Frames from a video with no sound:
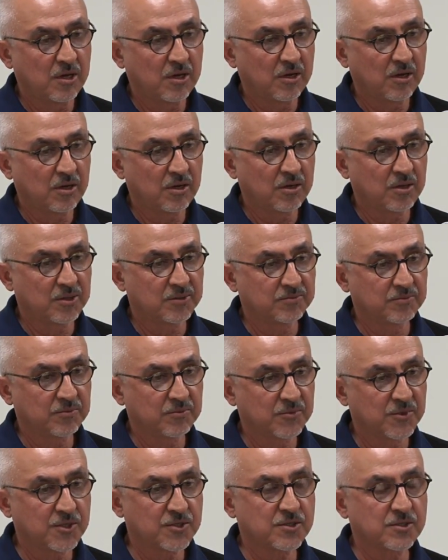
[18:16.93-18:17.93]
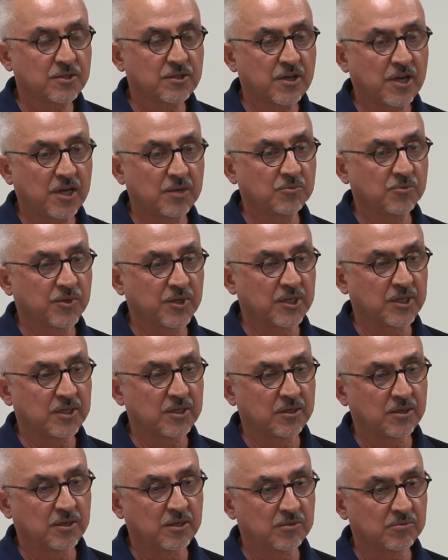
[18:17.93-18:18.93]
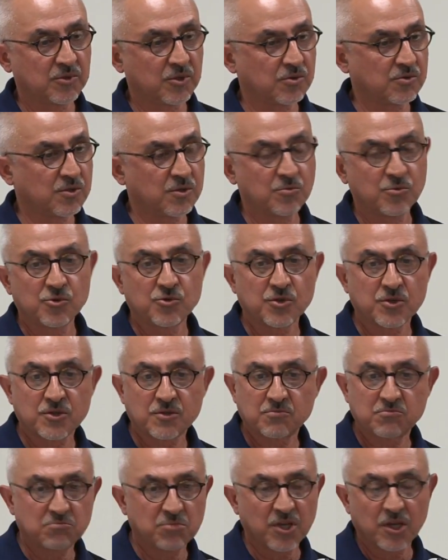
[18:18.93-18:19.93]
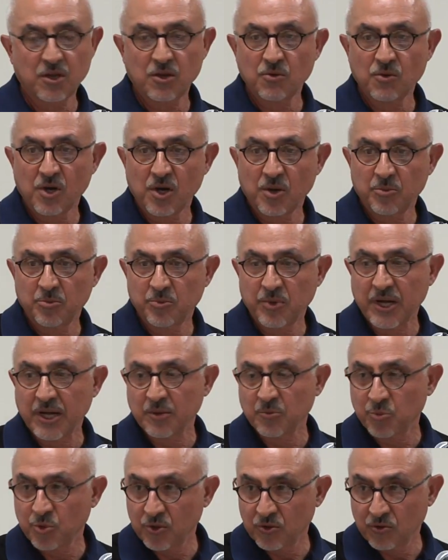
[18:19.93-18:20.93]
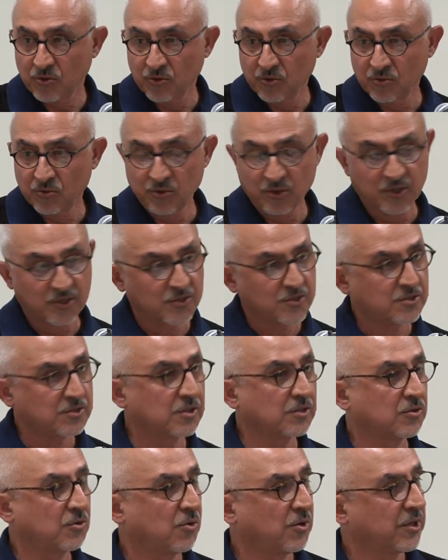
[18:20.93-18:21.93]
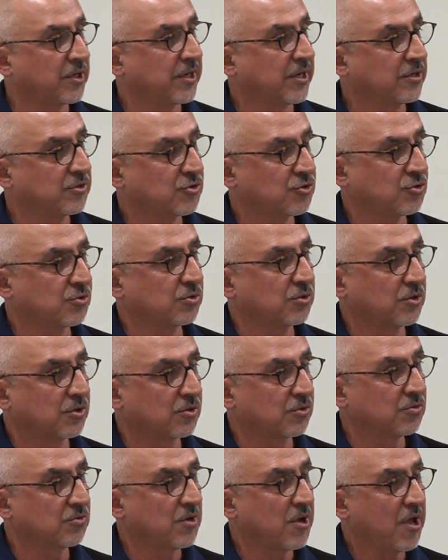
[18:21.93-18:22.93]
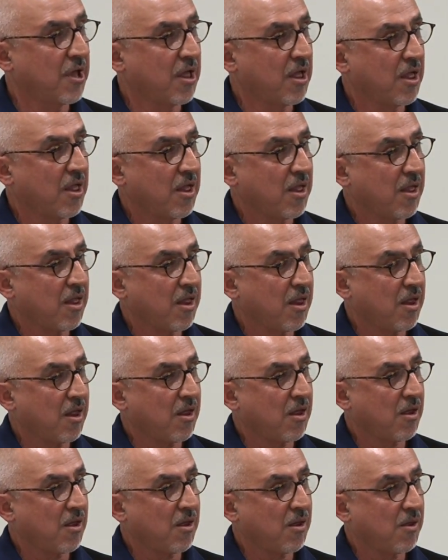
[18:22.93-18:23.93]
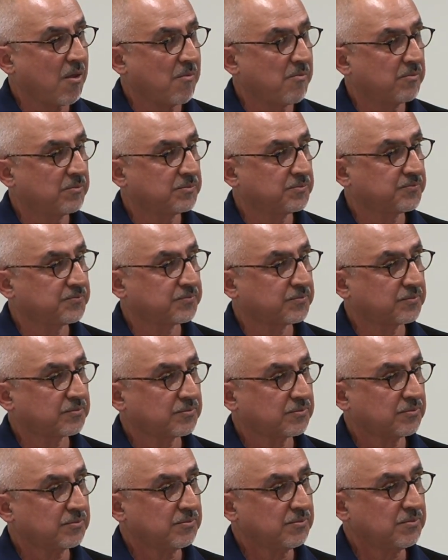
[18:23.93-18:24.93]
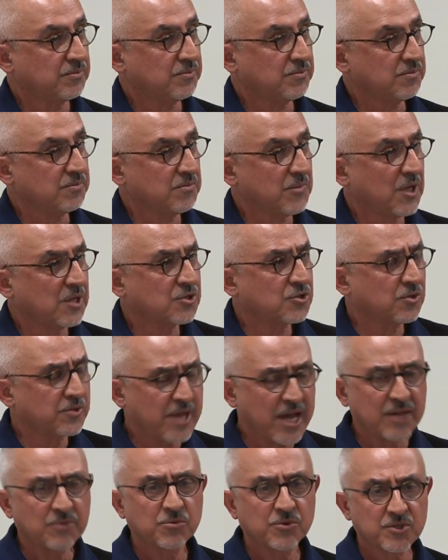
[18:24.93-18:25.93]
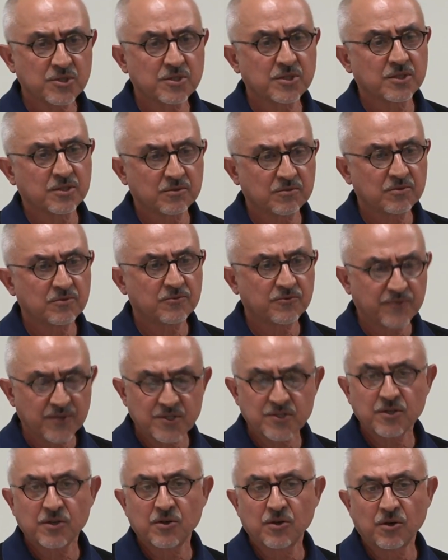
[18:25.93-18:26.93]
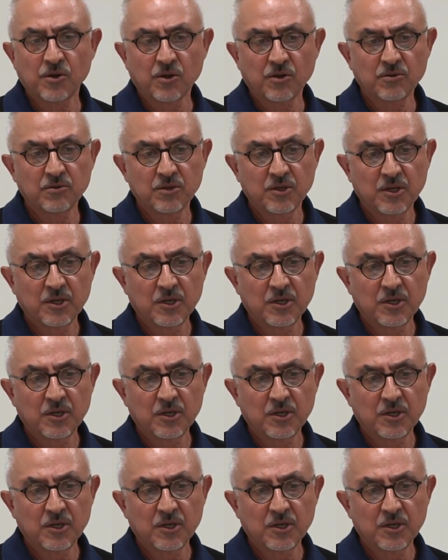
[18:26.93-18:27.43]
Um, this is a time when uh, you know they would just pick you up and put you in a street corner and shoot you. Um, so that was the physical